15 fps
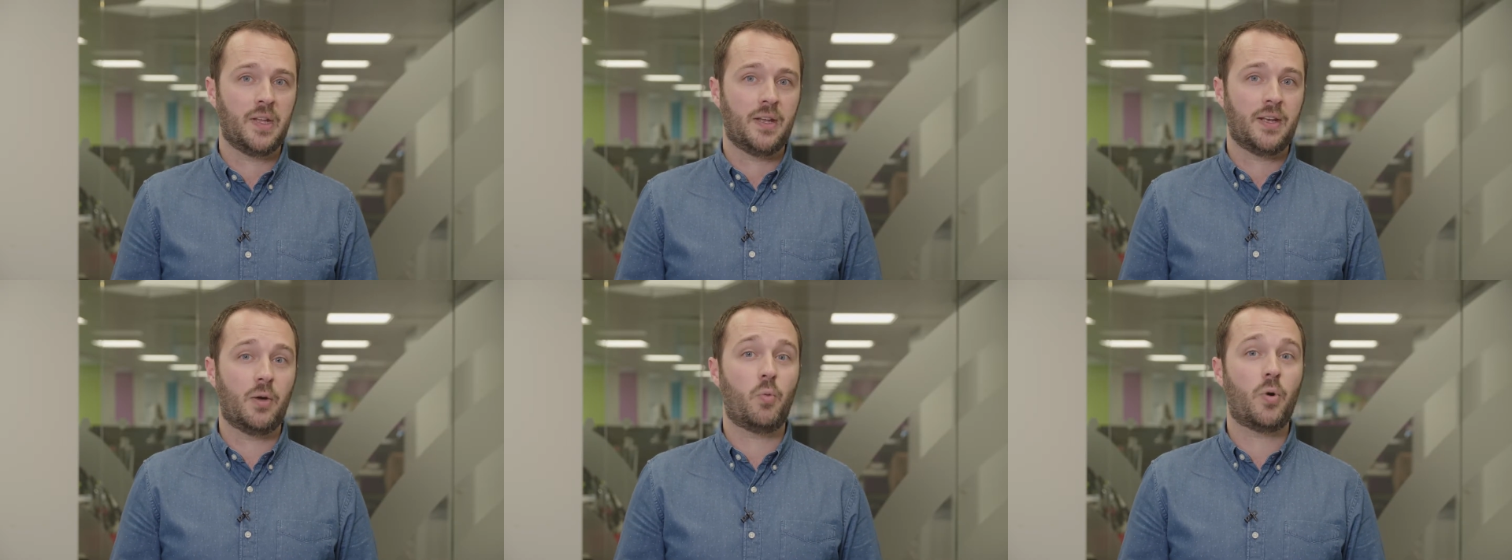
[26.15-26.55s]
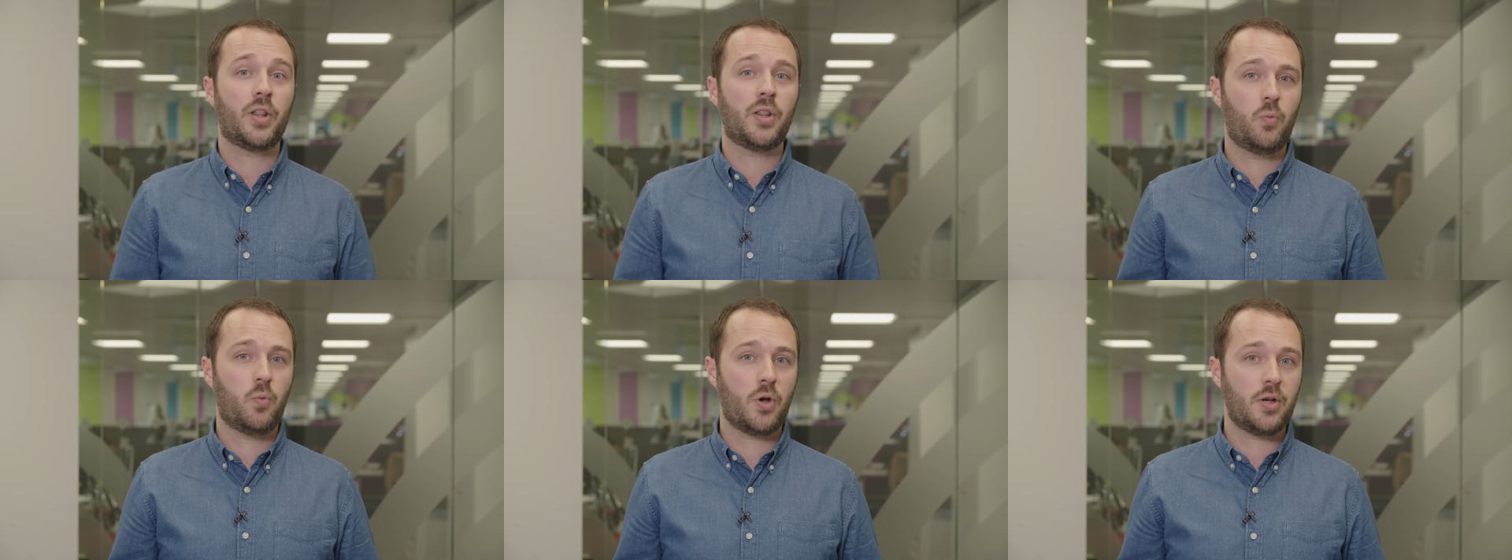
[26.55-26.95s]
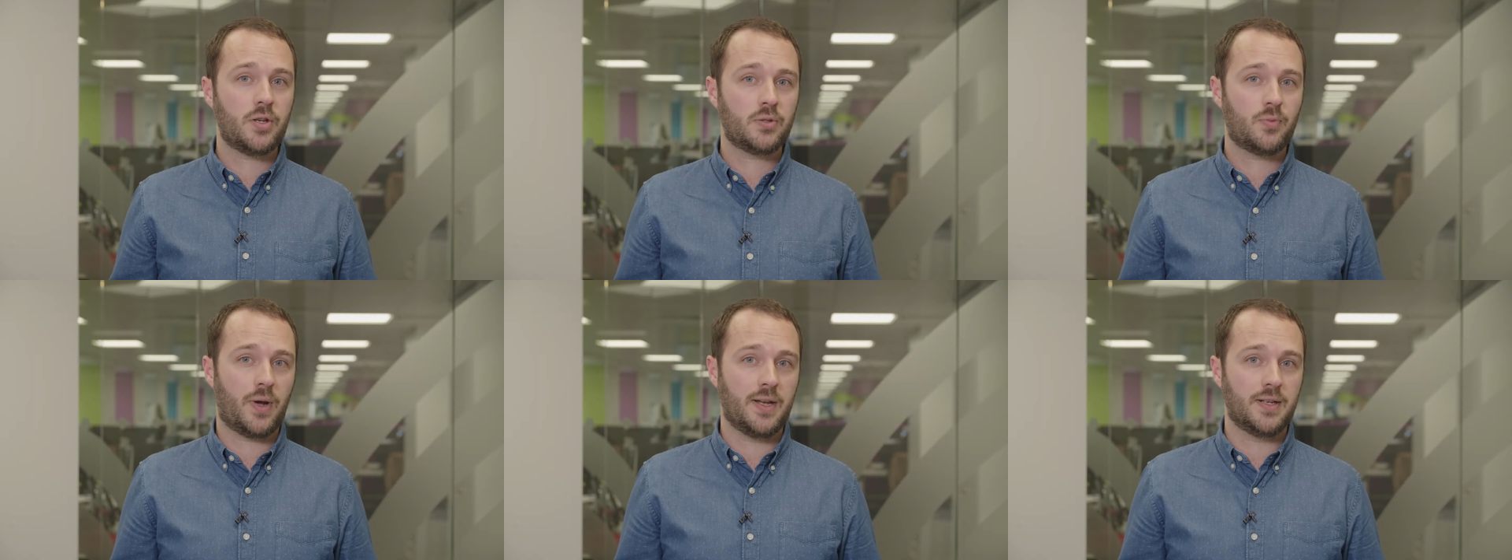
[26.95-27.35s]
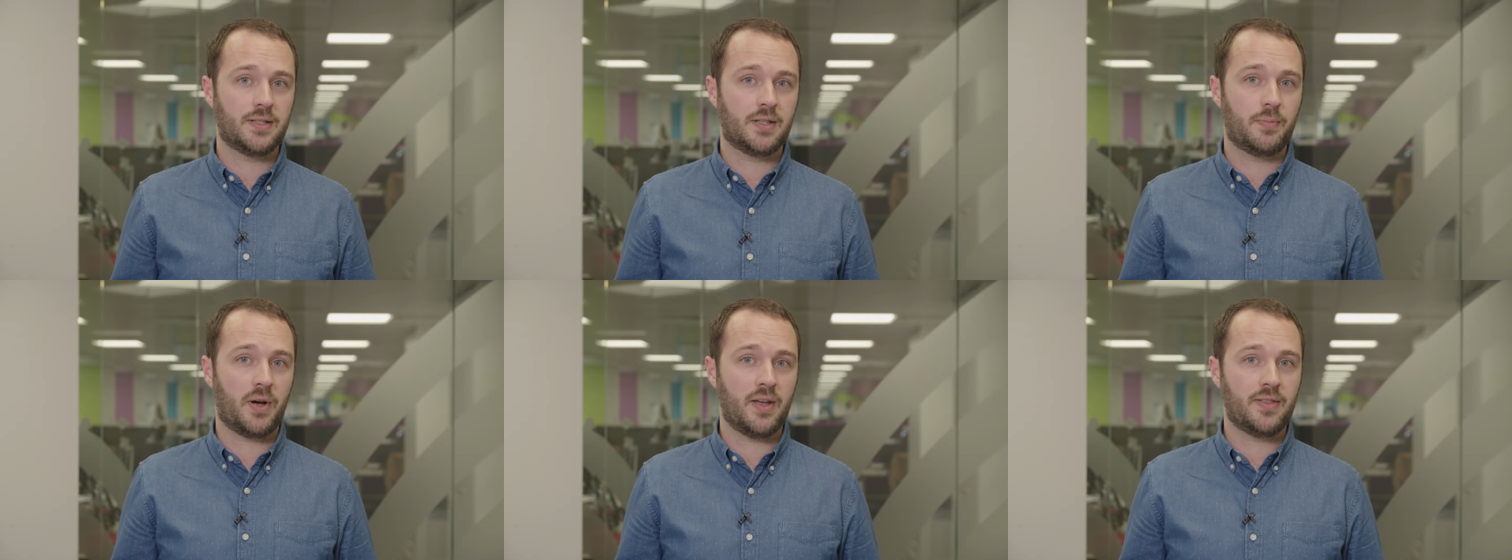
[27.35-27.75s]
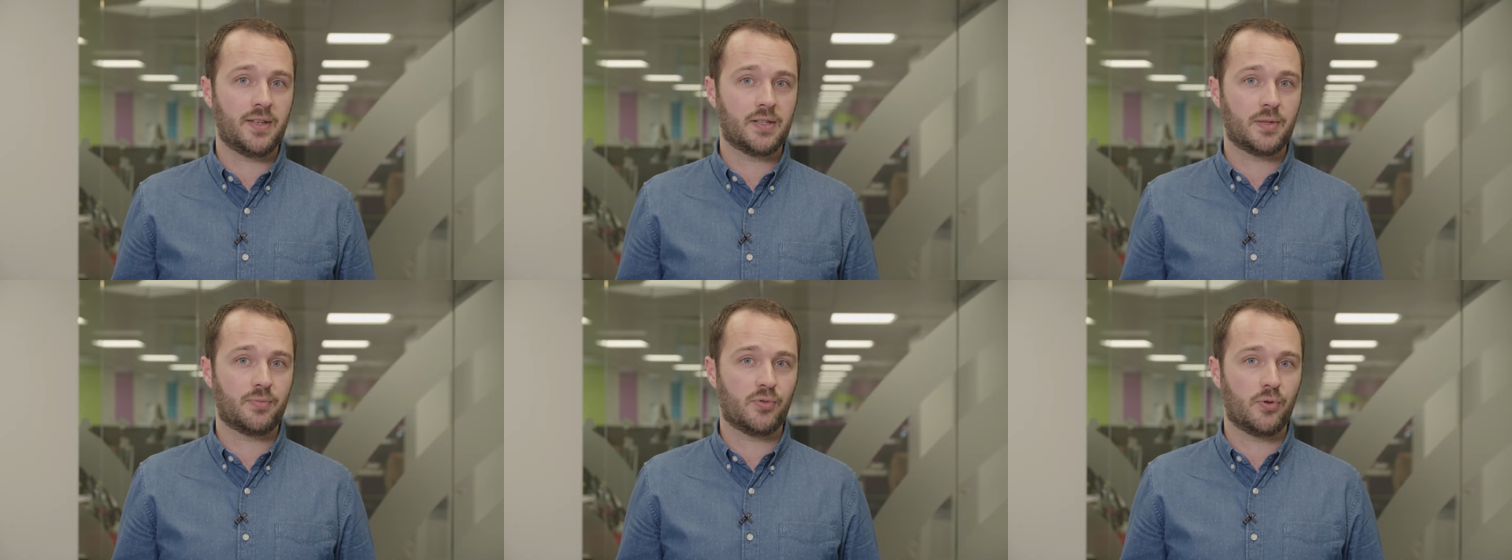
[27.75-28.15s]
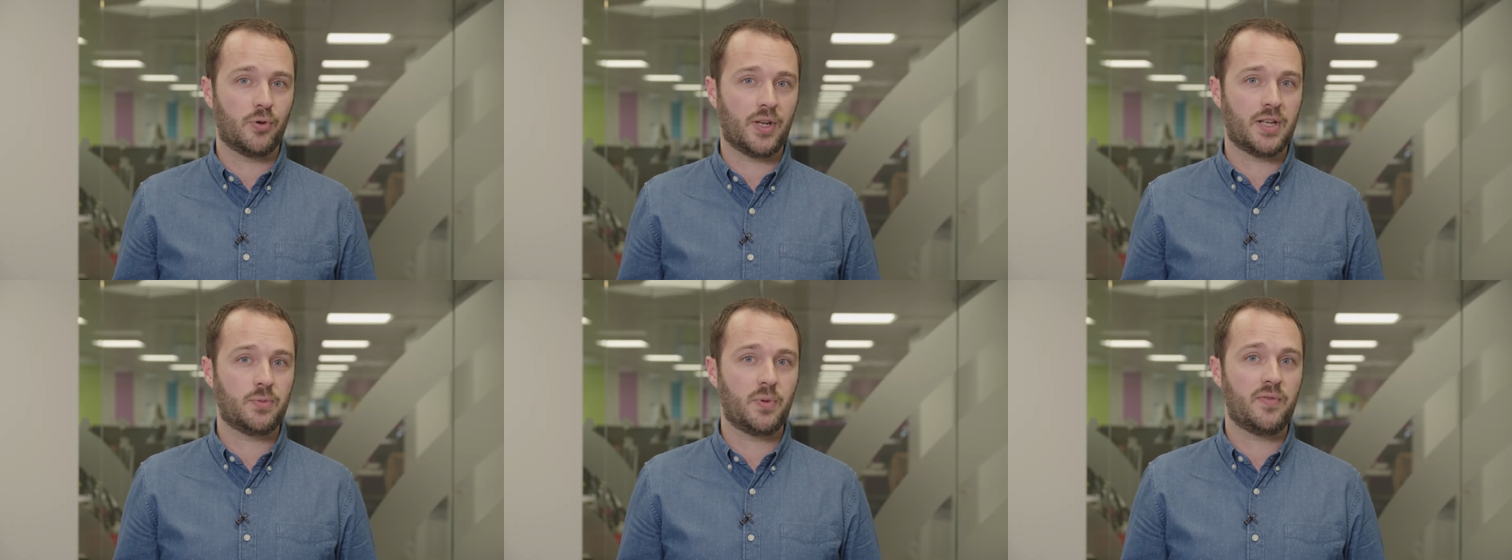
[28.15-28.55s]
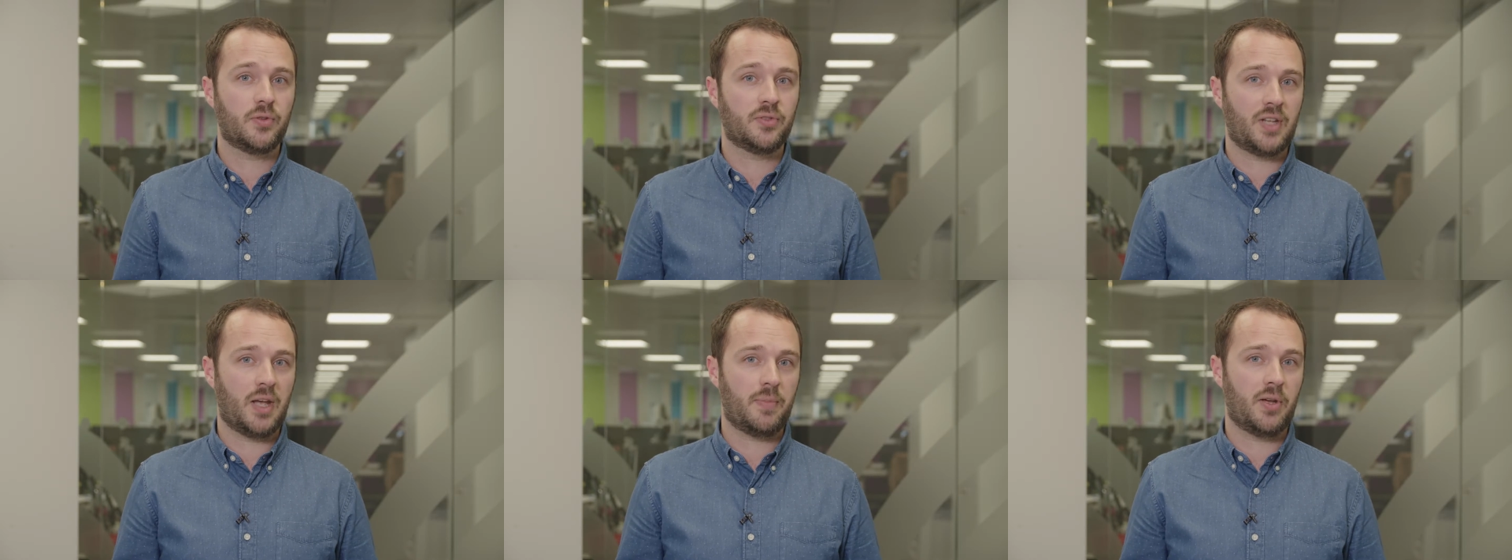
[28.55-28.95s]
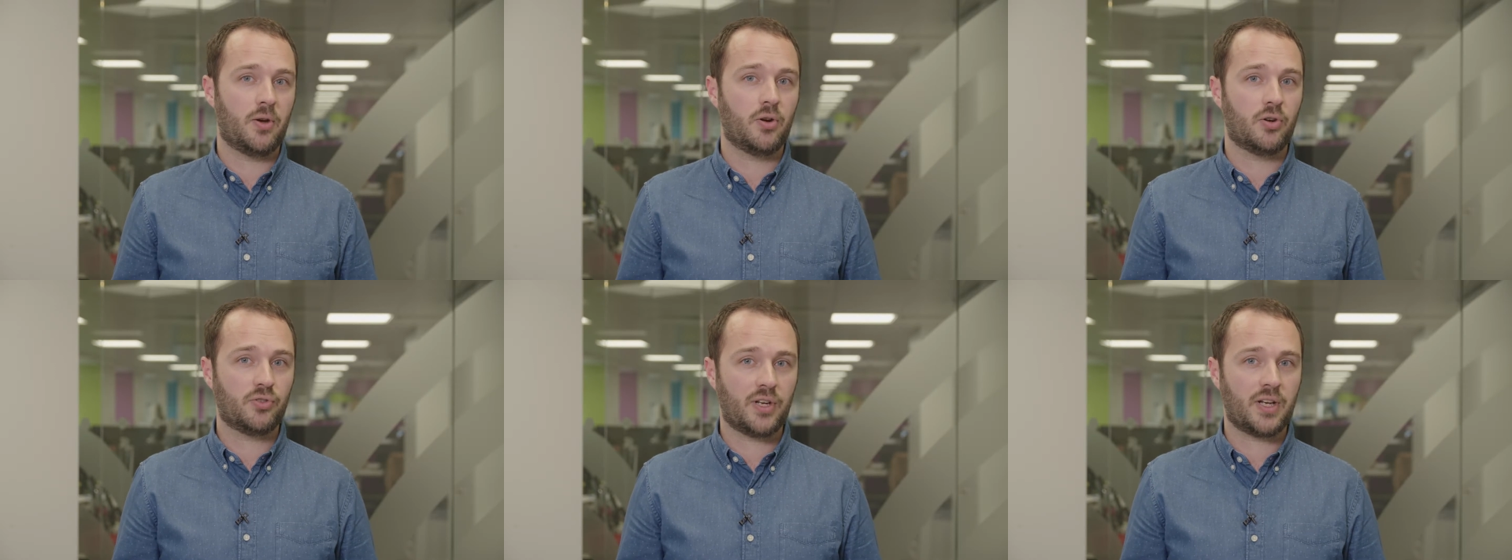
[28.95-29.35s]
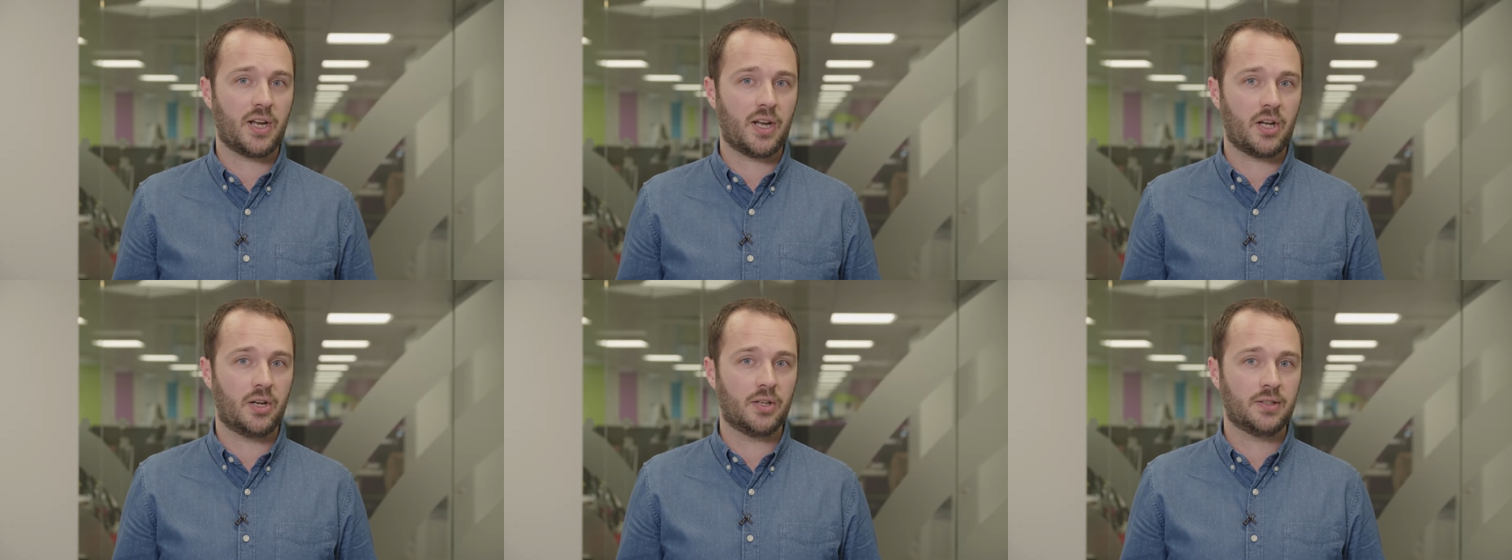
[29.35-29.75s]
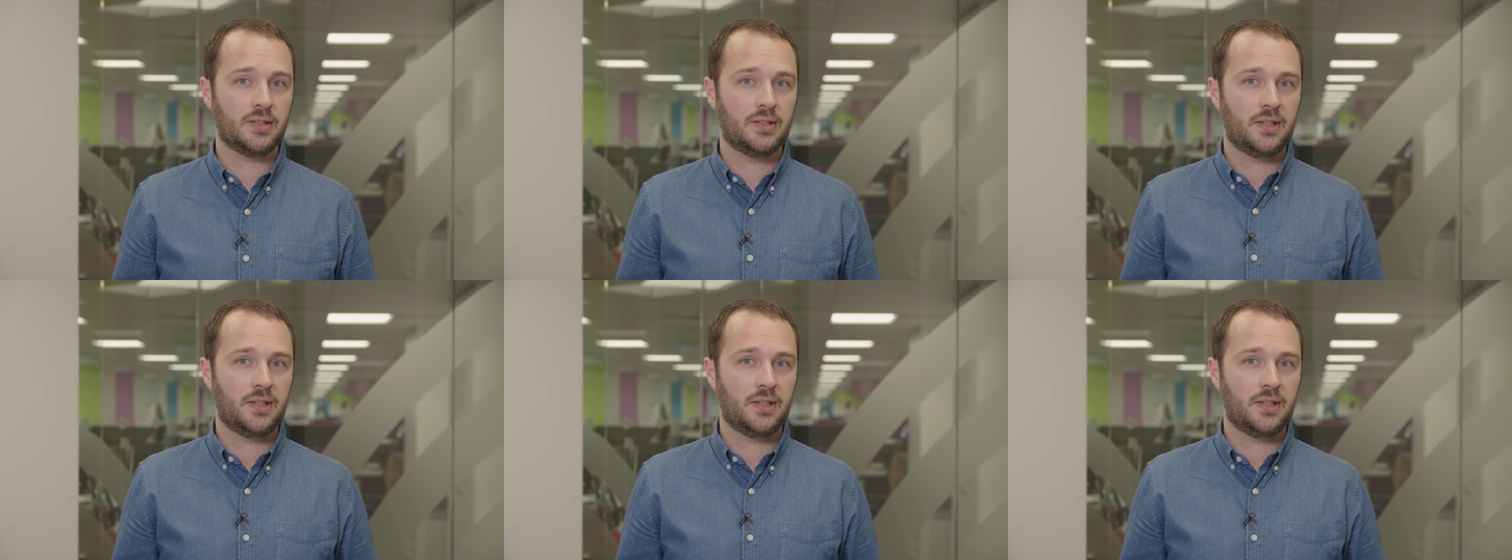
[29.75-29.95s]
Now, one of the worst ways to buy things abroad is with your debit or credit card.